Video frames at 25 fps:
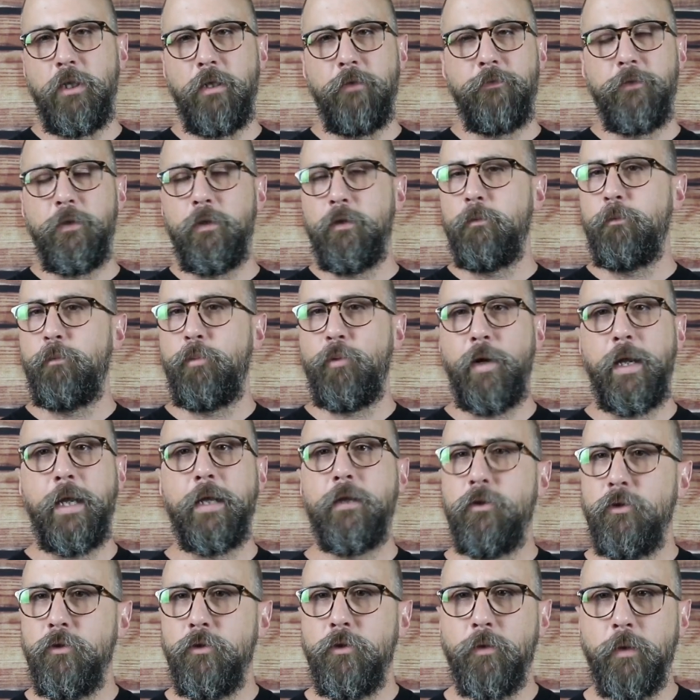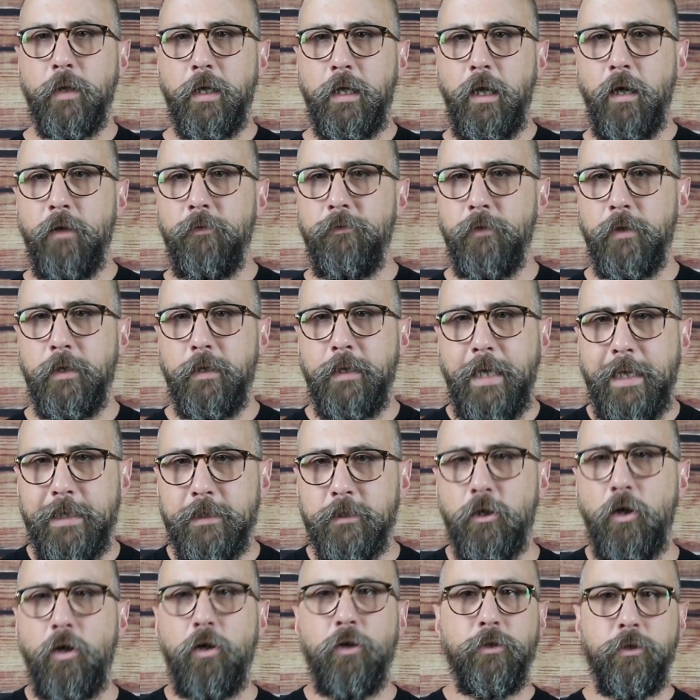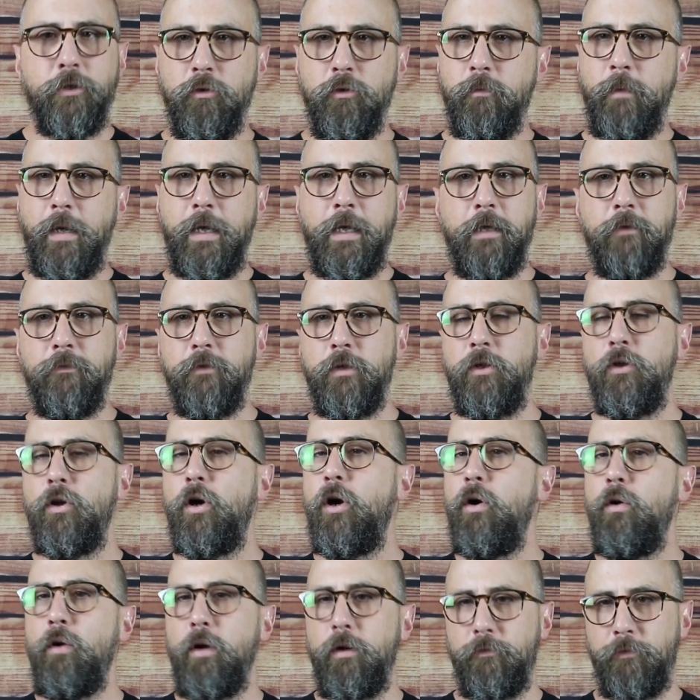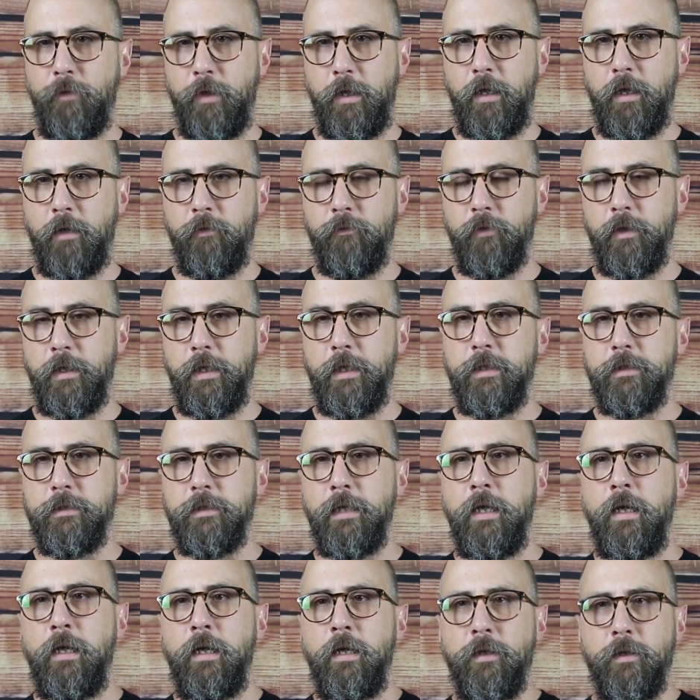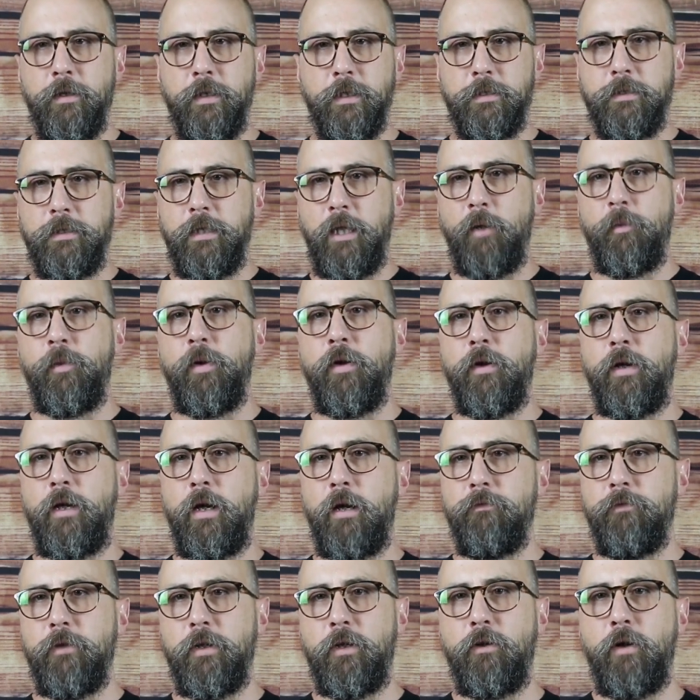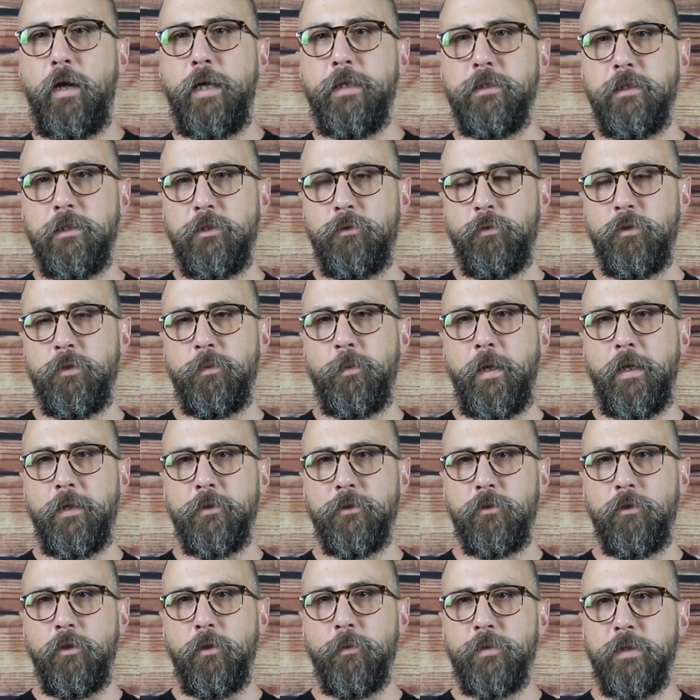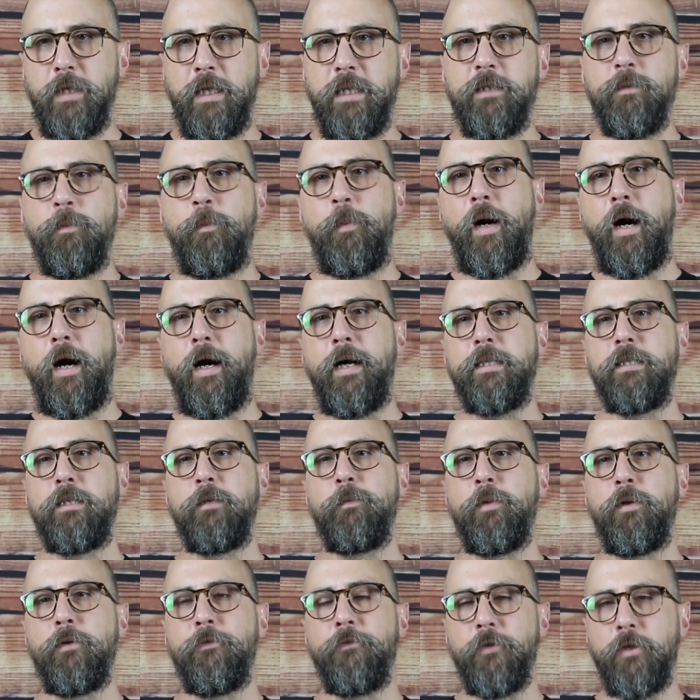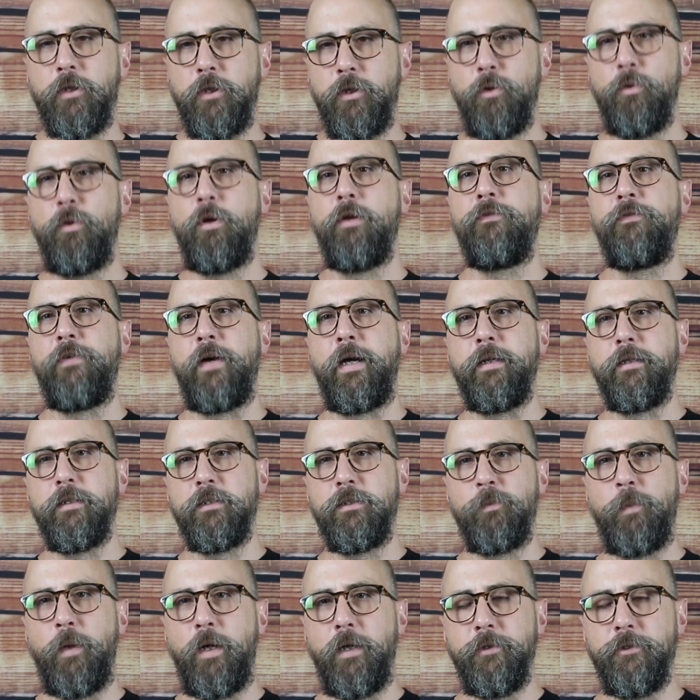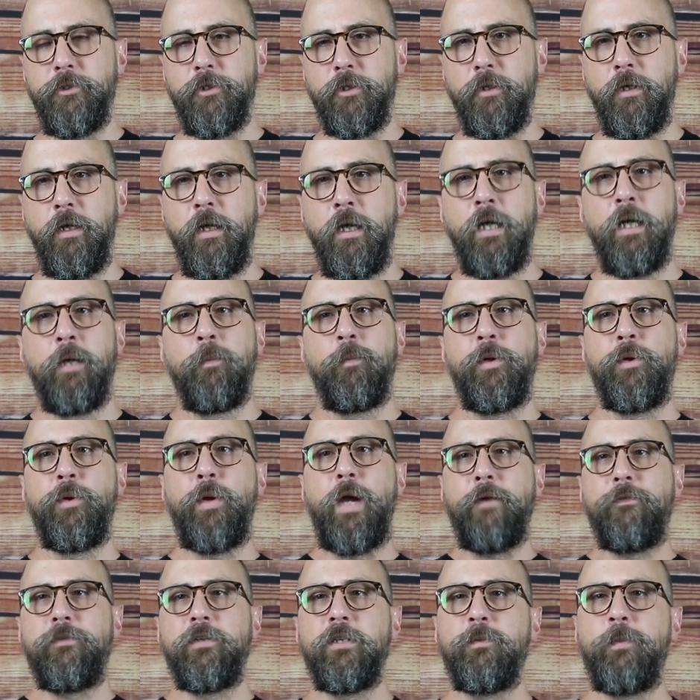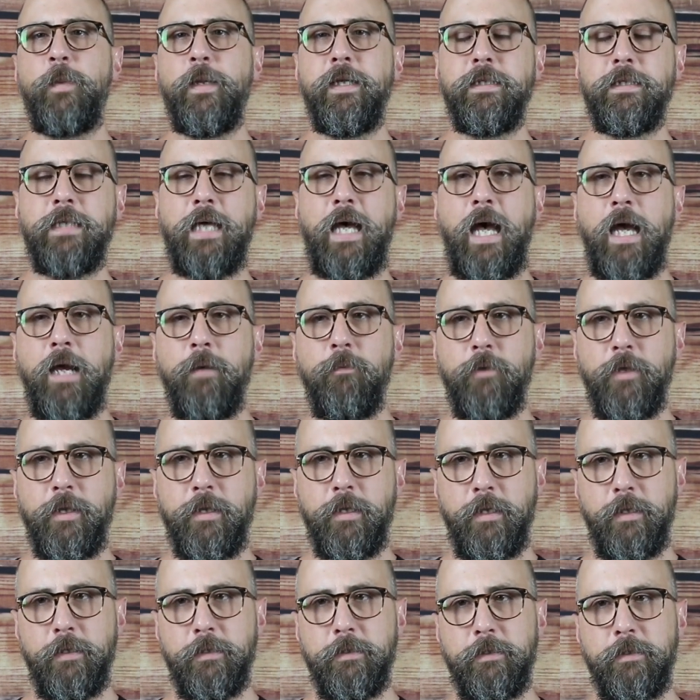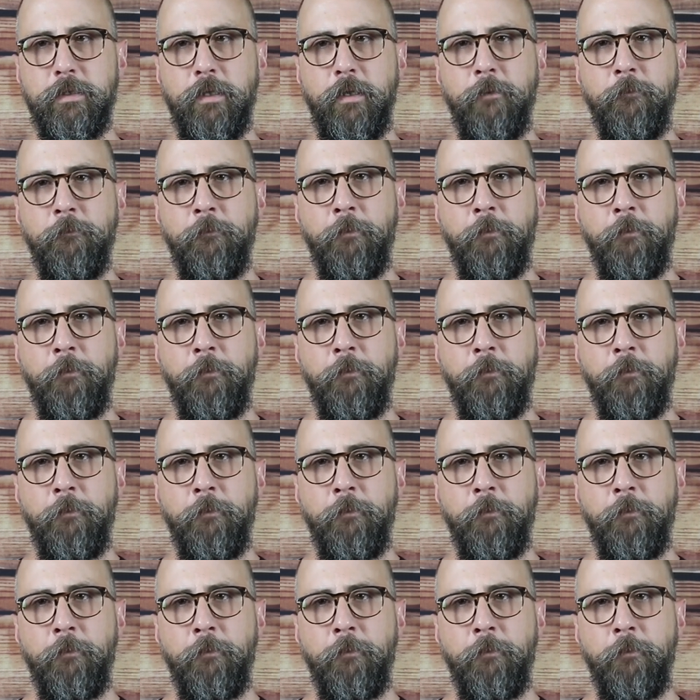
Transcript: If you're brand new to recovery, that's all may even know of recovery is the Celebrate Recovery Crisis Response Groups. It's possible for you to find a sponsor, but you have to spend time with us.